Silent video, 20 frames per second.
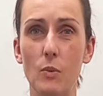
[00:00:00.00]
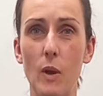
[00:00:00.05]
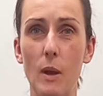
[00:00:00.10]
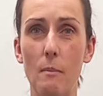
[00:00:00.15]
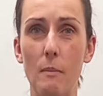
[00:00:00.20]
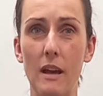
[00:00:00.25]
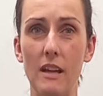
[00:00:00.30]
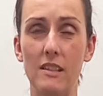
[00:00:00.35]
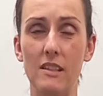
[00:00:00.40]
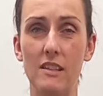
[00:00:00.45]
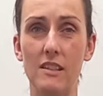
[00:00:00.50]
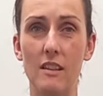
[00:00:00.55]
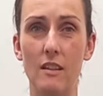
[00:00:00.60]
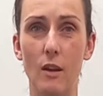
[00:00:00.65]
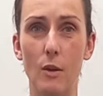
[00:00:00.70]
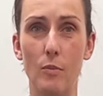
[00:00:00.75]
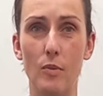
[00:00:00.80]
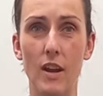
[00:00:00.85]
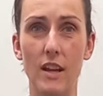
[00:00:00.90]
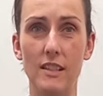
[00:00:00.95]
masks in our
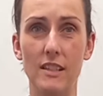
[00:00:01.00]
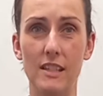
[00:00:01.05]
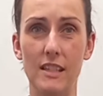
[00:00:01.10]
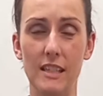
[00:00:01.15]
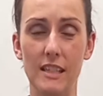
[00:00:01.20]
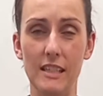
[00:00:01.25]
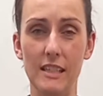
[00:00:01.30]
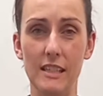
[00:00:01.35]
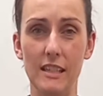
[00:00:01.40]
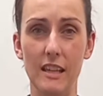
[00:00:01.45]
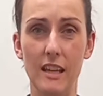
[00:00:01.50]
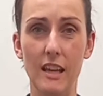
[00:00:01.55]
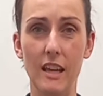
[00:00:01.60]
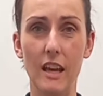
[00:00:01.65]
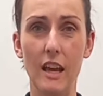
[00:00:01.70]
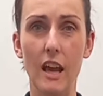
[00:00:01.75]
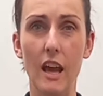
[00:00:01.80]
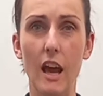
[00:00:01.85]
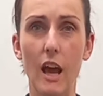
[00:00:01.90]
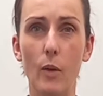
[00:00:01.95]
practices,
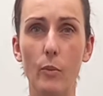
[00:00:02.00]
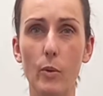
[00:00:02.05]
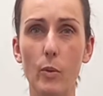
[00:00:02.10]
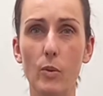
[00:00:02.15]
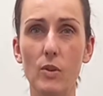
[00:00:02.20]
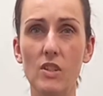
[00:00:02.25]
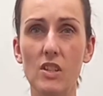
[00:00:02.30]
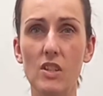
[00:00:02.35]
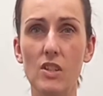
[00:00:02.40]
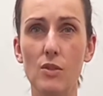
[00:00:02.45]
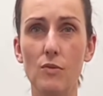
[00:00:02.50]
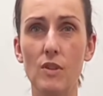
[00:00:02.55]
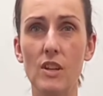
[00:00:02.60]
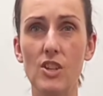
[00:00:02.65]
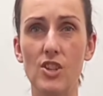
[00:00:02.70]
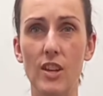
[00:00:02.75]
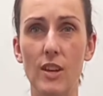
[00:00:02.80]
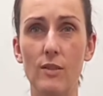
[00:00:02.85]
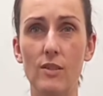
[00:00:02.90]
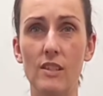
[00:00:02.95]
and we wanted to reach
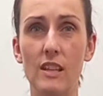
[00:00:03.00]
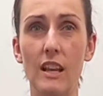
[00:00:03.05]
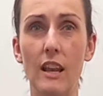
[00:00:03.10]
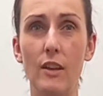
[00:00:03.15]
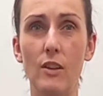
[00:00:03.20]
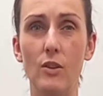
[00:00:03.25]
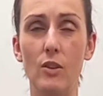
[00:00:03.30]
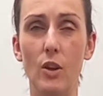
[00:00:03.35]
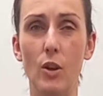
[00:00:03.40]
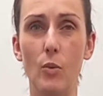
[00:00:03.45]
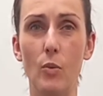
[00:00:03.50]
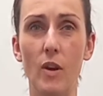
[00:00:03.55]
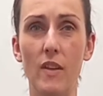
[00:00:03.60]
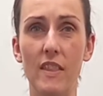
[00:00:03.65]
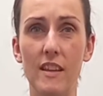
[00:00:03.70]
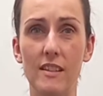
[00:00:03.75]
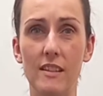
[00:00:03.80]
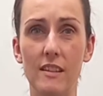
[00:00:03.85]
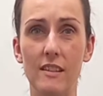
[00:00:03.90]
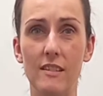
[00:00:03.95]
out to let you know why
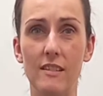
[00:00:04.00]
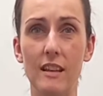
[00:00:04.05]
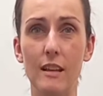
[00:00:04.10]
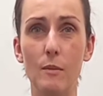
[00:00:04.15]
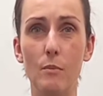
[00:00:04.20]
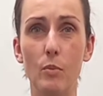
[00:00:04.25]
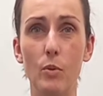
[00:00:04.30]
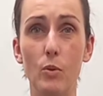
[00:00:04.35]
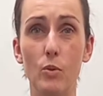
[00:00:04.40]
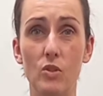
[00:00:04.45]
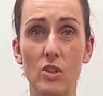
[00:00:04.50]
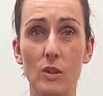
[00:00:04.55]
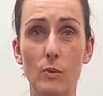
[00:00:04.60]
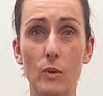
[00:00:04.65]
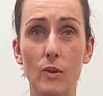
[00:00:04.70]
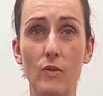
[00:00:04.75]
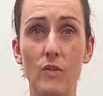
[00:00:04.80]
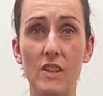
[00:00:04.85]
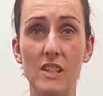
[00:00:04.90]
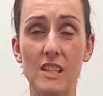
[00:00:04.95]
this is still important
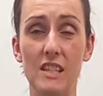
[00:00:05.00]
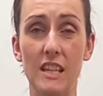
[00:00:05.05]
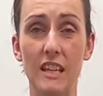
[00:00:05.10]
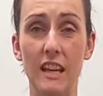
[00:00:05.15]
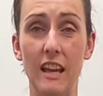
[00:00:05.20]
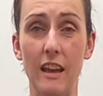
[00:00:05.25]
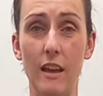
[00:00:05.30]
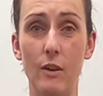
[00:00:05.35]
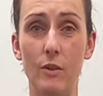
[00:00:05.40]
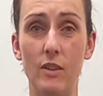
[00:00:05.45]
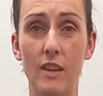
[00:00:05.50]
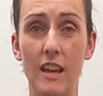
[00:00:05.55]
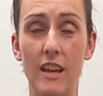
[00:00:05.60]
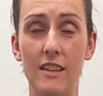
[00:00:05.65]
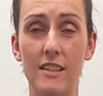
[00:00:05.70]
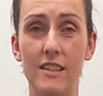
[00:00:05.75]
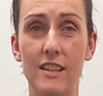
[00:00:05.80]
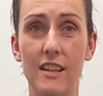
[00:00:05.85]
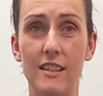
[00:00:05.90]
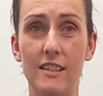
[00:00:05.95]
when visiting a healthcare
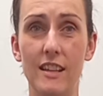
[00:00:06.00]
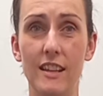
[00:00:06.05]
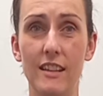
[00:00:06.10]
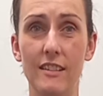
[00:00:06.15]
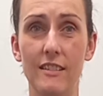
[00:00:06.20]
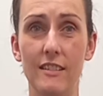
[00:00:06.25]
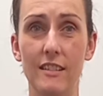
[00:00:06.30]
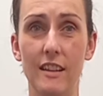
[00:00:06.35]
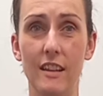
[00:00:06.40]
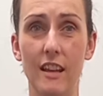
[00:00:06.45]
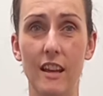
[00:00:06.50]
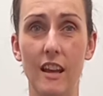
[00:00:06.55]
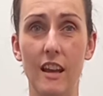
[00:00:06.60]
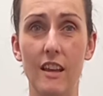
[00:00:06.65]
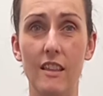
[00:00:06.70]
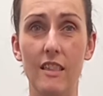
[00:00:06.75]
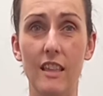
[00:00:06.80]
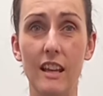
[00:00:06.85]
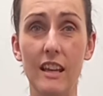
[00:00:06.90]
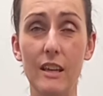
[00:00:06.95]
setting.
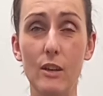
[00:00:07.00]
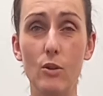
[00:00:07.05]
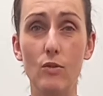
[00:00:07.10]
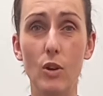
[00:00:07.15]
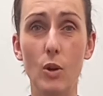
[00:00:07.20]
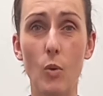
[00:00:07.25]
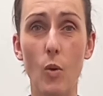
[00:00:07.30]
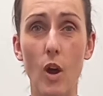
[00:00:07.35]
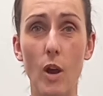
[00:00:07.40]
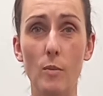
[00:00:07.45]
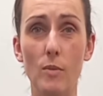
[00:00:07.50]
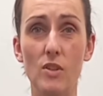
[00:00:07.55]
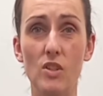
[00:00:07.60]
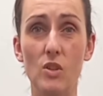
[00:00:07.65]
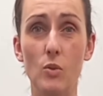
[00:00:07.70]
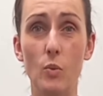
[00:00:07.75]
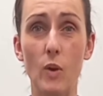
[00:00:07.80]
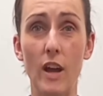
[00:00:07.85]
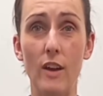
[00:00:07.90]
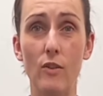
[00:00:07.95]
The legal requirement to
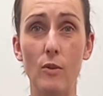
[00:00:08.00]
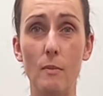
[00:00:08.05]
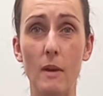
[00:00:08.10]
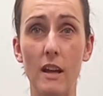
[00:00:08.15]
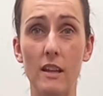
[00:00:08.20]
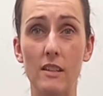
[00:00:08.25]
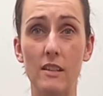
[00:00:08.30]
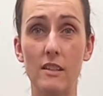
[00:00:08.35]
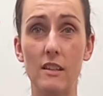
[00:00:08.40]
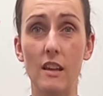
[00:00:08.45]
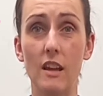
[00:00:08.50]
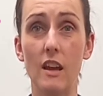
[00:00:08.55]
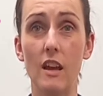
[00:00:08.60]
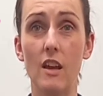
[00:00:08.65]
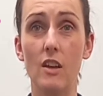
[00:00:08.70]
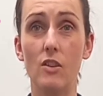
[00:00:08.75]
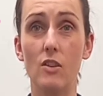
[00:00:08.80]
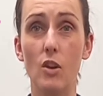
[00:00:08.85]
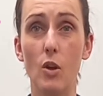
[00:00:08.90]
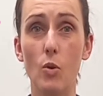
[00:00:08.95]
wear a mask
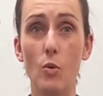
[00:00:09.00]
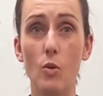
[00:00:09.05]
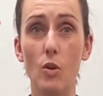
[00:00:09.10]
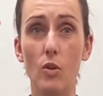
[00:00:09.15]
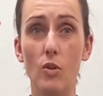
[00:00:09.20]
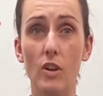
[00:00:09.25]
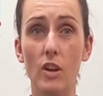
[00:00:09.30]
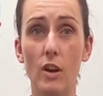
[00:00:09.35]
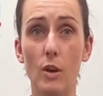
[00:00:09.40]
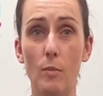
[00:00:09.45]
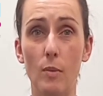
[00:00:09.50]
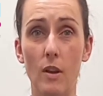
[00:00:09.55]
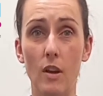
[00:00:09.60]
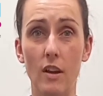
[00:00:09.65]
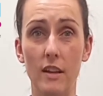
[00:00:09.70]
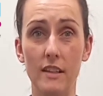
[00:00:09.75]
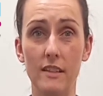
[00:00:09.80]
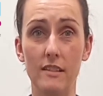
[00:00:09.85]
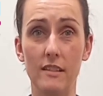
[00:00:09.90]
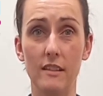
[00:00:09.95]
no longer
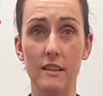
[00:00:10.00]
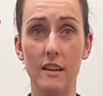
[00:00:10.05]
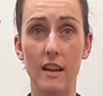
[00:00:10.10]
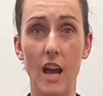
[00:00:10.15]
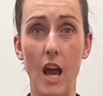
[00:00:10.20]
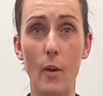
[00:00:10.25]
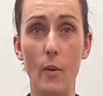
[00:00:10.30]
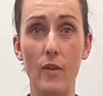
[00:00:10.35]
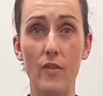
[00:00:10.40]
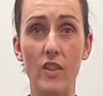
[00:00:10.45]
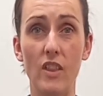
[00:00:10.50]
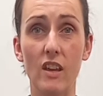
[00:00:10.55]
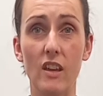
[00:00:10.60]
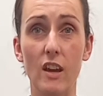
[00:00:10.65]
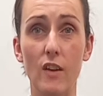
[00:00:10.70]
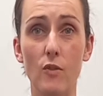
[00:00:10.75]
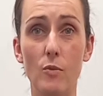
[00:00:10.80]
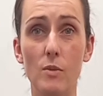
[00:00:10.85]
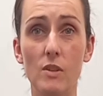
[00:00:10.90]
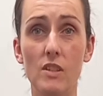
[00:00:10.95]
applies. However, the
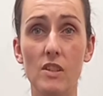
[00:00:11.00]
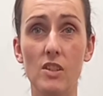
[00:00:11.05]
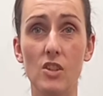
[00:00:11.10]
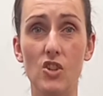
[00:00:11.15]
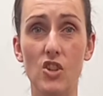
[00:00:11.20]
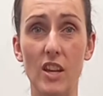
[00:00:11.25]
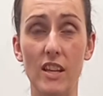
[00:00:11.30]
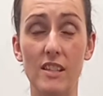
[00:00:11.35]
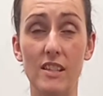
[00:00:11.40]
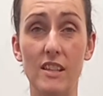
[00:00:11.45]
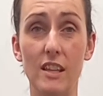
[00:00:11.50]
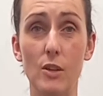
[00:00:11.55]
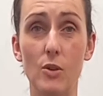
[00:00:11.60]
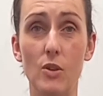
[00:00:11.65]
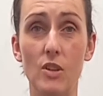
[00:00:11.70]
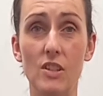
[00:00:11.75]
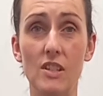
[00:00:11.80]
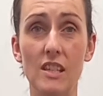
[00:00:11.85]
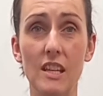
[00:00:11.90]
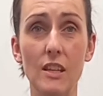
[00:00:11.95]
government suggests that you
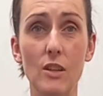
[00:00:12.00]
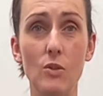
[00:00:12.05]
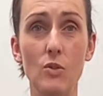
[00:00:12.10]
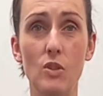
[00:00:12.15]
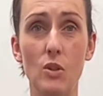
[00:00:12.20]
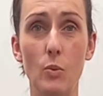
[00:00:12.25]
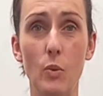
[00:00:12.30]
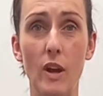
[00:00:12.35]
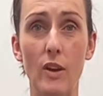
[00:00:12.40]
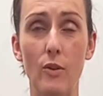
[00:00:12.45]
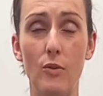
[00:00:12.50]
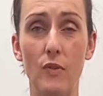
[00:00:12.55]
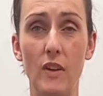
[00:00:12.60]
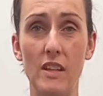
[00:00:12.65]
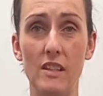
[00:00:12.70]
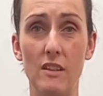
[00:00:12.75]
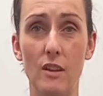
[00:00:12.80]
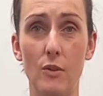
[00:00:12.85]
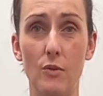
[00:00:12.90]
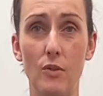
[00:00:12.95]
continue to wear a
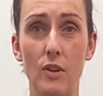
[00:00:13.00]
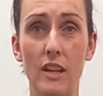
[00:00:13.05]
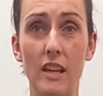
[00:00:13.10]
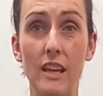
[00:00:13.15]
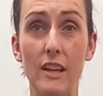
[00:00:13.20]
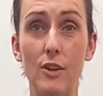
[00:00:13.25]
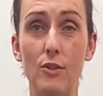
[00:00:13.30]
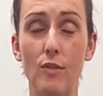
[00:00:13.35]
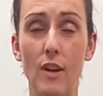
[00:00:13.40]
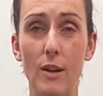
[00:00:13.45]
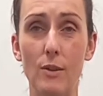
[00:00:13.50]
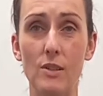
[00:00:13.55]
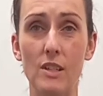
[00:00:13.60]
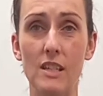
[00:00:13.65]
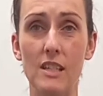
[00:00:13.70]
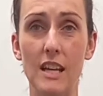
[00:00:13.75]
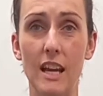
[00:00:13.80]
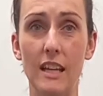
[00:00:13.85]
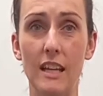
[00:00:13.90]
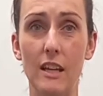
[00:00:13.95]
face covering in
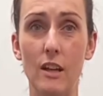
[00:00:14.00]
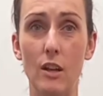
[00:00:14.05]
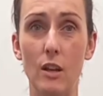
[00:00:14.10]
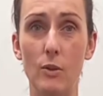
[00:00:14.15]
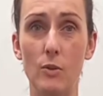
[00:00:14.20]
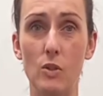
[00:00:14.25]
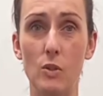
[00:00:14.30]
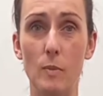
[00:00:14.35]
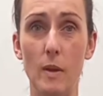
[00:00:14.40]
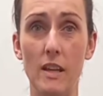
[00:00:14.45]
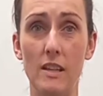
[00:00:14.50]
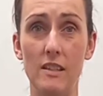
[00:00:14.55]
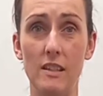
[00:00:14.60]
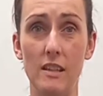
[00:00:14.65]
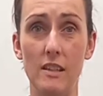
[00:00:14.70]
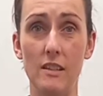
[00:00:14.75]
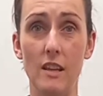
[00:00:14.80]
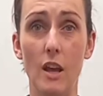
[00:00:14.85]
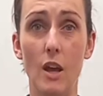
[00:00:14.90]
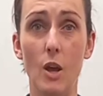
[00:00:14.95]
crowded and enclosed
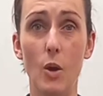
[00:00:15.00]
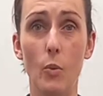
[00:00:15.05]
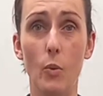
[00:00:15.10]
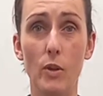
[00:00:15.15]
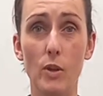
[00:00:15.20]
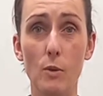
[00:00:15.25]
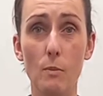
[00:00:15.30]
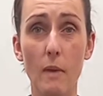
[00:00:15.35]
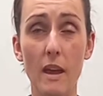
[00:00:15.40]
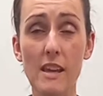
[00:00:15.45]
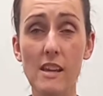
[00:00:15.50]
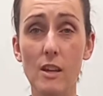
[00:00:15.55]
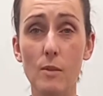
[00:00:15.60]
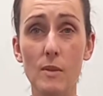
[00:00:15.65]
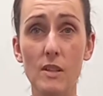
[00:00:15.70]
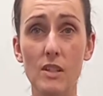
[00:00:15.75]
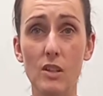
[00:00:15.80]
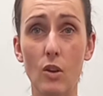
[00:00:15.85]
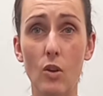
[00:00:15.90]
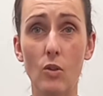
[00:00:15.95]
spaces where you may come
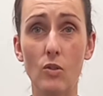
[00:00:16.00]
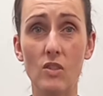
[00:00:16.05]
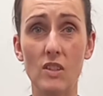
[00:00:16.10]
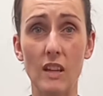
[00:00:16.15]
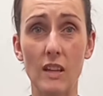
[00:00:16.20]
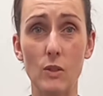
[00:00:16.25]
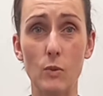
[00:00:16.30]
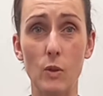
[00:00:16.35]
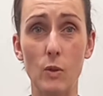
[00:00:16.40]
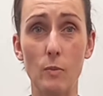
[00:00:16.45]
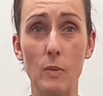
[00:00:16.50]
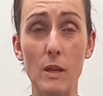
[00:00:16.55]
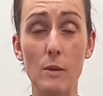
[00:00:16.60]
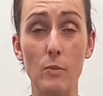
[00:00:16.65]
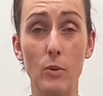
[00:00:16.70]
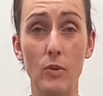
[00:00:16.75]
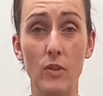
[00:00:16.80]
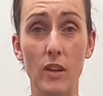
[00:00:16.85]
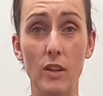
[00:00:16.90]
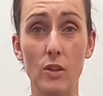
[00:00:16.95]
into contact with
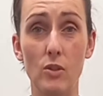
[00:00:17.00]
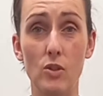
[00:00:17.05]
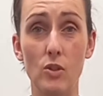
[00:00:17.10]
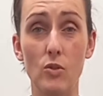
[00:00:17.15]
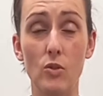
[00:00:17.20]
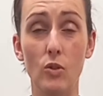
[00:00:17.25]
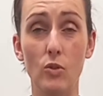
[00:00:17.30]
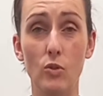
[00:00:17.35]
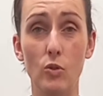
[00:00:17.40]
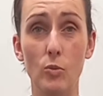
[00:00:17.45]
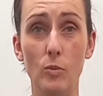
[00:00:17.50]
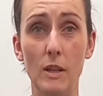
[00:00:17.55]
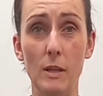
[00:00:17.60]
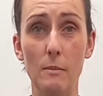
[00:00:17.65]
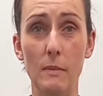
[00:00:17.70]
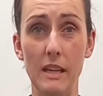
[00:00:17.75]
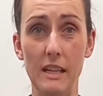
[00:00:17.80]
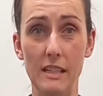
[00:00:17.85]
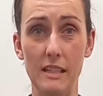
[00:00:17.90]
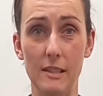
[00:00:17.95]
people that you do not normally
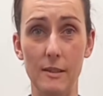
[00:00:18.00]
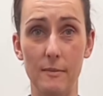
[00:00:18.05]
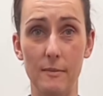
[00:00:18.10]
meet.